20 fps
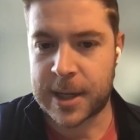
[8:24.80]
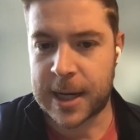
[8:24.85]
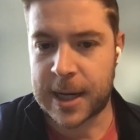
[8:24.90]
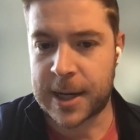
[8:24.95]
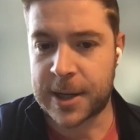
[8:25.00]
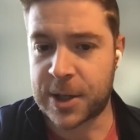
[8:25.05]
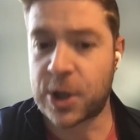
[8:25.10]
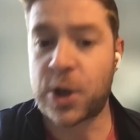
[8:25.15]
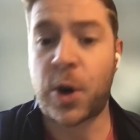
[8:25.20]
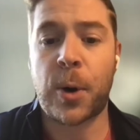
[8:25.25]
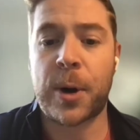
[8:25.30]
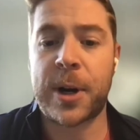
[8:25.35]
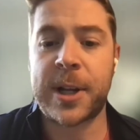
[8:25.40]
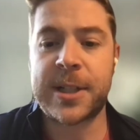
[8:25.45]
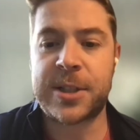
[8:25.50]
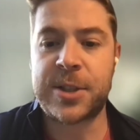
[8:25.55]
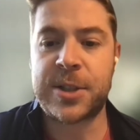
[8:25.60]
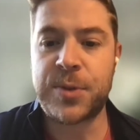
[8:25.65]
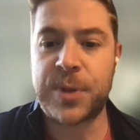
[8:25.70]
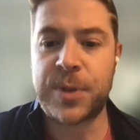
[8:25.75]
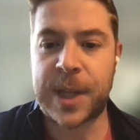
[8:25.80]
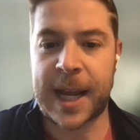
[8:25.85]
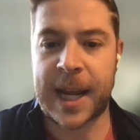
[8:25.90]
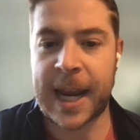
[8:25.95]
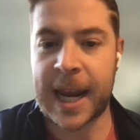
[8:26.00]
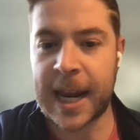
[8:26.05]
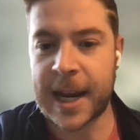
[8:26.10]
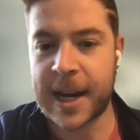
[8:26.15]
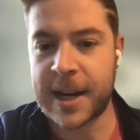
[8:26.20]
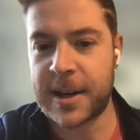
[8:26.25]
And according to the
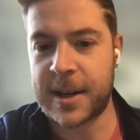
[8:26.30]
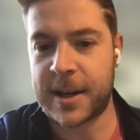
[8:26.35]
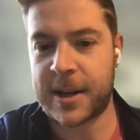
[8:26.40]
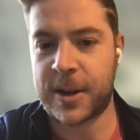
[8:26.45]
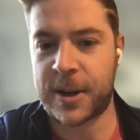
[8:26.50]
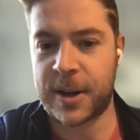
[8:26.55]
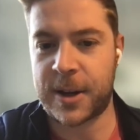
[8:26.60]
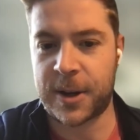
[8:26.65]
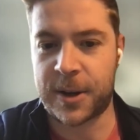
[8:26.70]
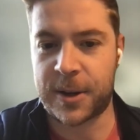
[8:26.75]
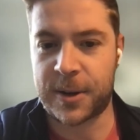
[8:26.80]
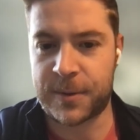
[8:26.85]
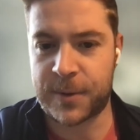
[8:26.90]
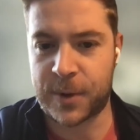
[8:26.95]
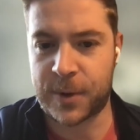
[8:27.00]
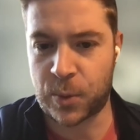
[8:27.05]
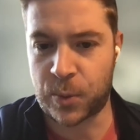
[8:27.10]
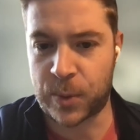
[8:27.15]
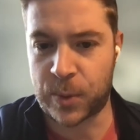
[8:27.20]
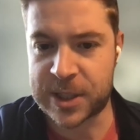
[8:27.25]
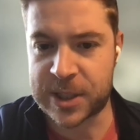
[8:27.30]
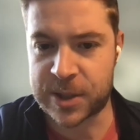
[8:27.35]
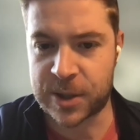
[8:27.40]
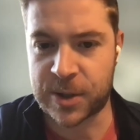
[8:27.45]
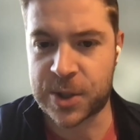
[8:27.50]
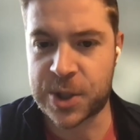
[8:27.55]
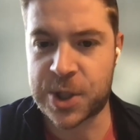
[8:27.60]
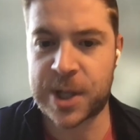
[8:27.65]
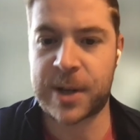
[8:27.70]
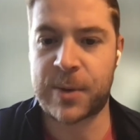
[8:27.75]
head of
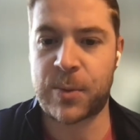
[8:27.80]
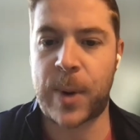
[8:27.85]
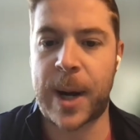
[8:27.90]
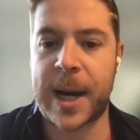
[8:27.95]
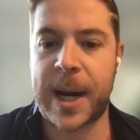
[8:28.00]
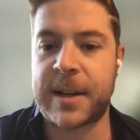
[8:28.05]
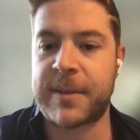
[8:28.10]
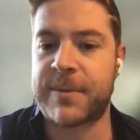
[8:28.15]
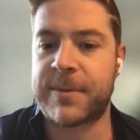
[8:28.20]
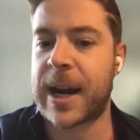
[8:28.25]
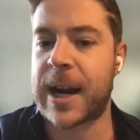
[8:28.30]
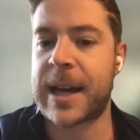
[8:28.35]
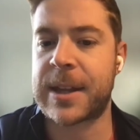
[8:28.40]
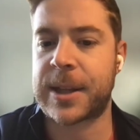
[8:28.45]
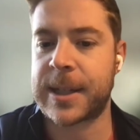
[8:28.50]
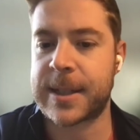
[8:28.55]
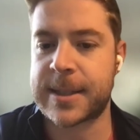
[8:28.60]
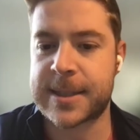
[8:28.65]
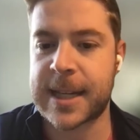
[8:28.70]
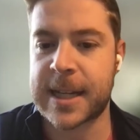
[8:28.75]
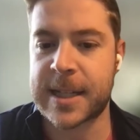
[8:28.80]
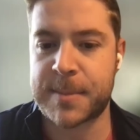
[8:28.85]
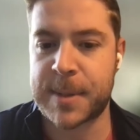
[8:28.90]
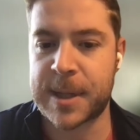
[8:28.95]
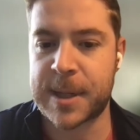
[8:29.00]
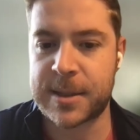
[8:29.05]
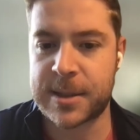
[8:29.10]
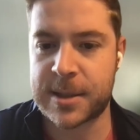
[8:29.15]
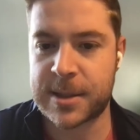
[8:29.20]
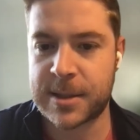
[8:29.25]
research and writing for athlete
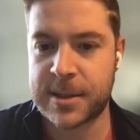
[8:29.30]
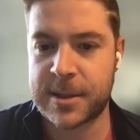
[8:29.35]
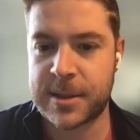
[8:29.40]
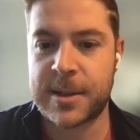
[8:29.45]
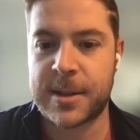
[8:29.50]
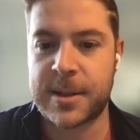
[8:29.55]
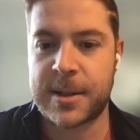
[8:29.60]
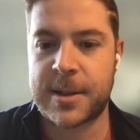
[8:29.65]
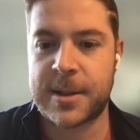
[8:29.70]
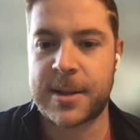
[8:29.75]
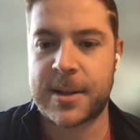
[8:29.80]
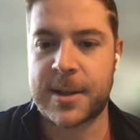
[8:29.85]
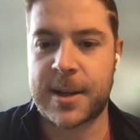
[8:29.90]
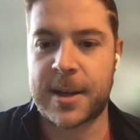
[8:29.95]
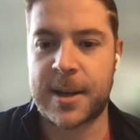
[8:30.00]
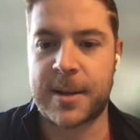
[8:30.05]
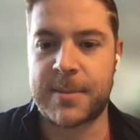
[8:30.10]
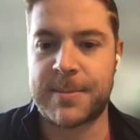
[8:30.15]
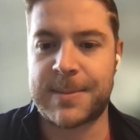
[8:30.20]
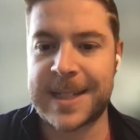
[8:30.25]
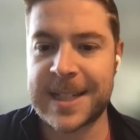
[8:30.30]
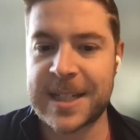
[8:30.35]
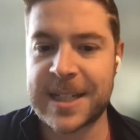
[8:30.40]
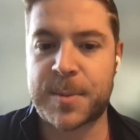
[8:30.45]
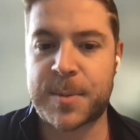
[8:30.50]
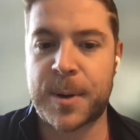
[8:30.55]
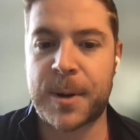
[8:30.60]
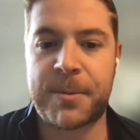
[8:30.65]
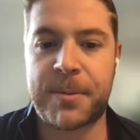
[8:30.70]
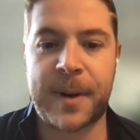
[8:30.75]
assessments,
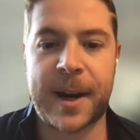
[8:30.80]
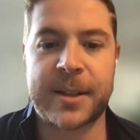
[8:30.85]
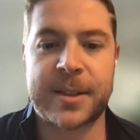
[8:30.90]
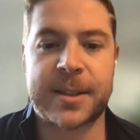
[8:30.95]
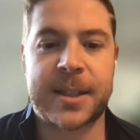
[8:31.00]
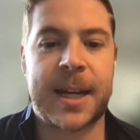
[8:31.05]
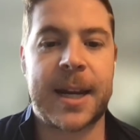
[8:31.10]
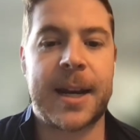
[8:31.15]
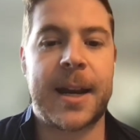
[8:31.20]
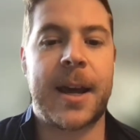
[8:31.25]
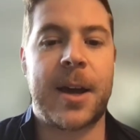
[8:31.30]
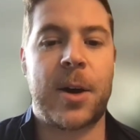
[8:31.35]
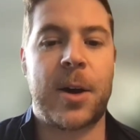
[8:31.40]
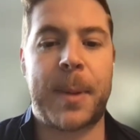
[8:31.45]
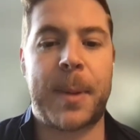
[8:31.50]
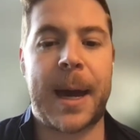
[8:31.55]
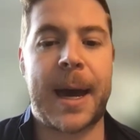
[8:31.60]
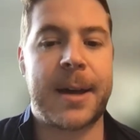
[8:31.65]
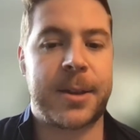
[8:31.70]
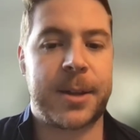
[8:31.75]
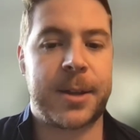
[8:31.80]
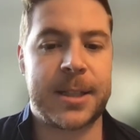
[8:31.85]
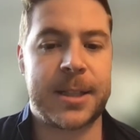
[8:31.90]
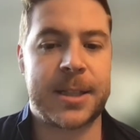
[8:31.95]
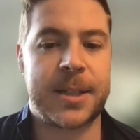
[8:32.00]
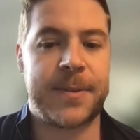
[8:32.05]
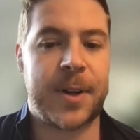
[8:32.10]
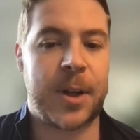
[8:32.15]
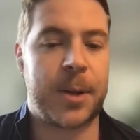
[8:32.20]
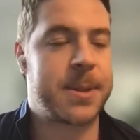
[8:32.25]
DISC profiles can help
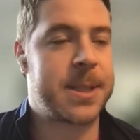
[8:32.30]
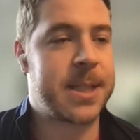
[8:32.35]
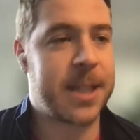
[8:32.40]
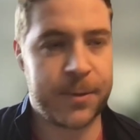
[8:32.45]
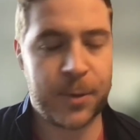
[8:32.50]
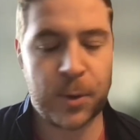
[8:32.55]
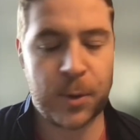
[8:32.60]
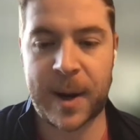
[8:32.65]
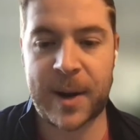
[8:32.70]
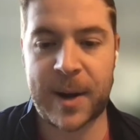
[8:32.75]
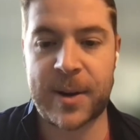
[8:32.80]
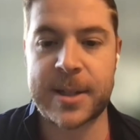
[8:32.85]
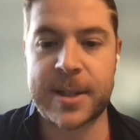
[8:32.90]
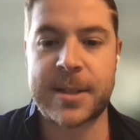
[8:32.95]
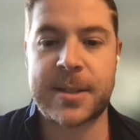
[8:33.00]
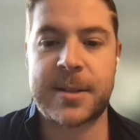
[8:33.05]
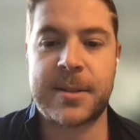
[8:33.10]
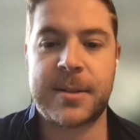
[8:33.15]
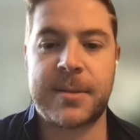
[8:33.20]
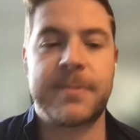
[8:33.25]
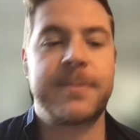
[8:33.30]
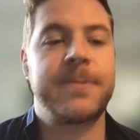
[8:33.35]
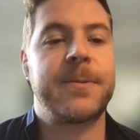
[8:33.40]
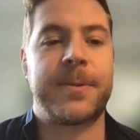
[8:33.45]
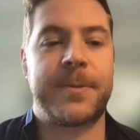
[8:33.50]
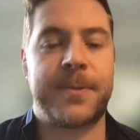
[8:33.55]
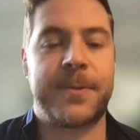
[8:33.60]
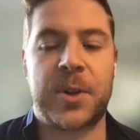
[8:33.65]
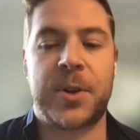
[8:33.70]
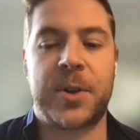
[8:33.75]
athletes develop self-awareness,
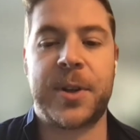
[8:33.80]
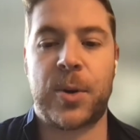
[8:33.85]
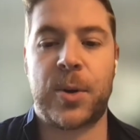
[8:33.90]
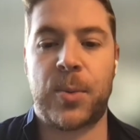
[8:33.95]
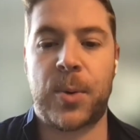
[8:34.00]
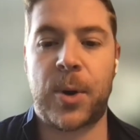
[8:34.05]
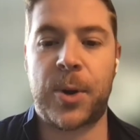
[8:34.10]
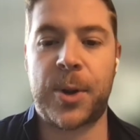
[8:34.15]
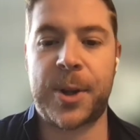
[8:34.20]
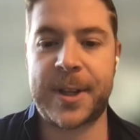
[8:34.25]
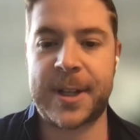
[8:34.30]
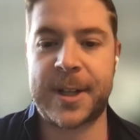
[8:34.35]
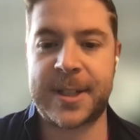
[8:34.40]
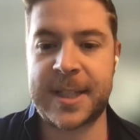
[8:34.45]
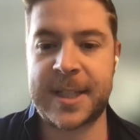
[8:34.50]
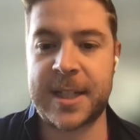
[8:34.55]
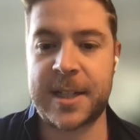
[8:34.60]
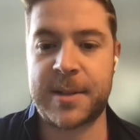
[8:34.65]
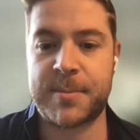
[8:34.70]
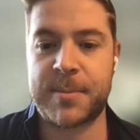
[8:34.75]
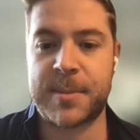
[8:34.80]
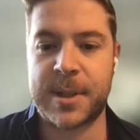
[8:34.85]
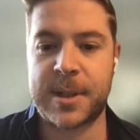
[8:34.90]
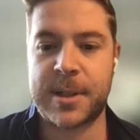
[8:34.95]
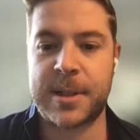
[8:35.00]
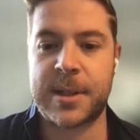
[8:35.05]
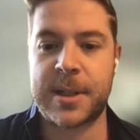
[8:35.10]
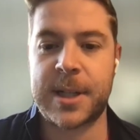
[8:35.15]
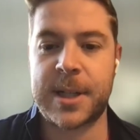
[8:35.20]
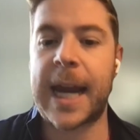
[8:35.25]
build their role in the team,
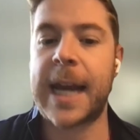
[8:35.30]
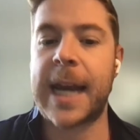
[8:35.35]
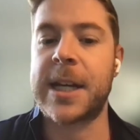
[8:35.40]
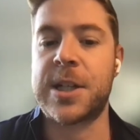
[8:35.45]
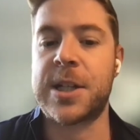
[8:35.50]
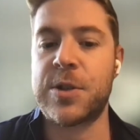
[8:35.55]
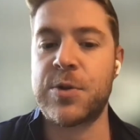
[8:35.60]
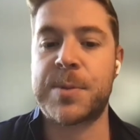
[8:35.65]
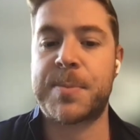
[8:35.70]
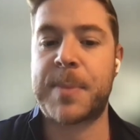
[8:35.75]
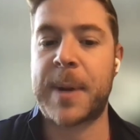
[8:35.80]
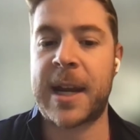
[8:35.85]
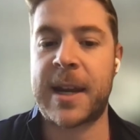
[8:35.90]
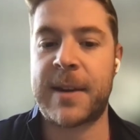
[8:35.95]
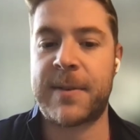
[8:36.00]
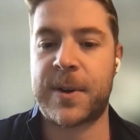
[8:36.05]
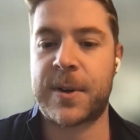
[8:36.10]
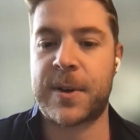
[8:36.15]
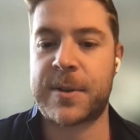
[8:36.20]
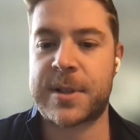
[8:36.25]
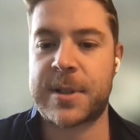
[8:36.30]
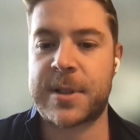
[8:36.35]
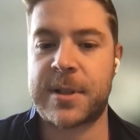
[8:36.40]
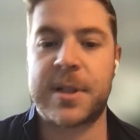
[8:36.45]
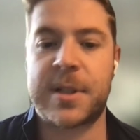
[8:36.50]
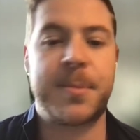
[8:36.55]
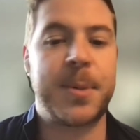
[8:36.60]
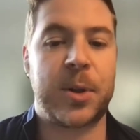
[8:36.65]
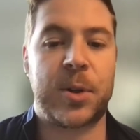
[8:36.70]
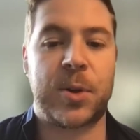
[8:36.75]
and use
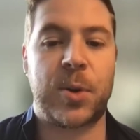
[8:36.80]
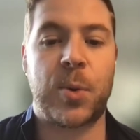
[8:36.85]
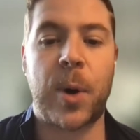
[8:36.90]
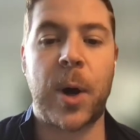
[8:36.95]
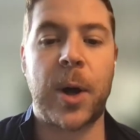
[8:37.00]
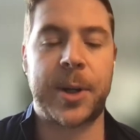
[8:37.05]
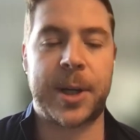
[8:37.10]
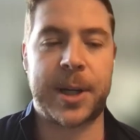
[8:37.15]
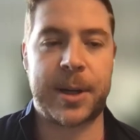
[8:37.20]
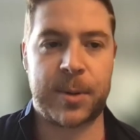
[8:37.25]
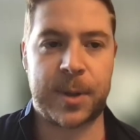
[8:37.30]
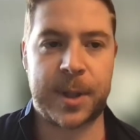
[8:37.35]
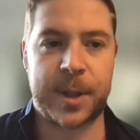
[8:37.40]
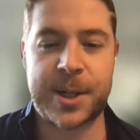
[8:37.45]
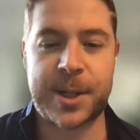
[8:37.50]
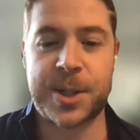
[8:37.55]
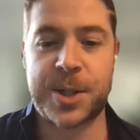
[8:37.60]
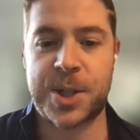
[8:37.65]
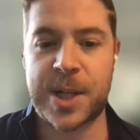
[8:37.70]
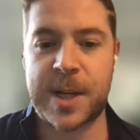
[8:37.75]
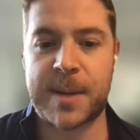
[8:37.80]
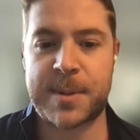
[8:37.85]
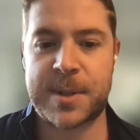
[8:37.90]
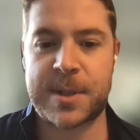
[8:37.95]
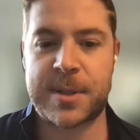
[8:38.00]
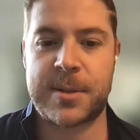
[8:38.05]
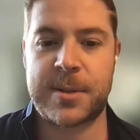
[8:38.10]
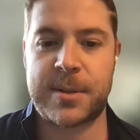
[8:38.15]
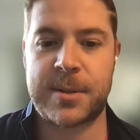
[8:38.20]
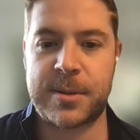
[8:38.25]
behaviors to build quality
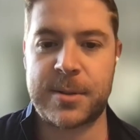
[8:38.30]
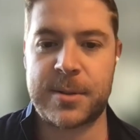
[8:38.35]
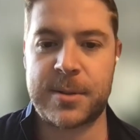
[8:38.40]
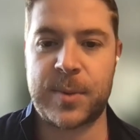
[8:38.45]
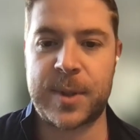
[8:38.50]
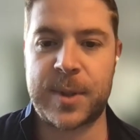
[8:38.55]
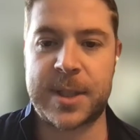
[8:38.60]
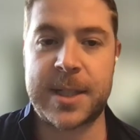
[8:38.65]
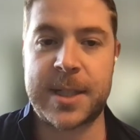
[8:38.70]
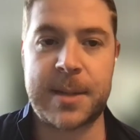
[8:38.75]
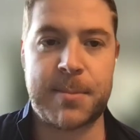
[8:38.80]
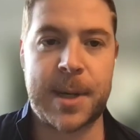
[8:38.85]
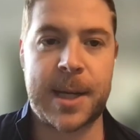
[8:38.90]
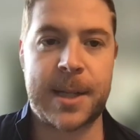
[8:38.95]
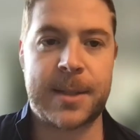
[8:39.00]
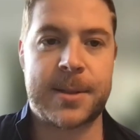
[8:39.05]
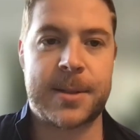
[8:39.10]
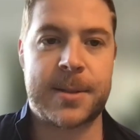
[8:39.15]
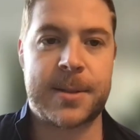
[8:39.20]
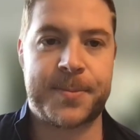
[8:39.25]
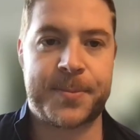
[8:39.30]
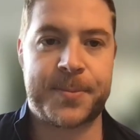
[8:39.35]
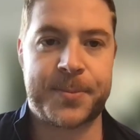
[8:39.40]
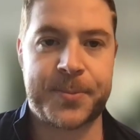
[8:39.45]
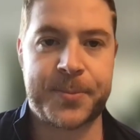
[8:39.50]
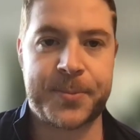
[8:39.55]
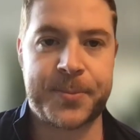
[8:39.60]
relationships with teammates.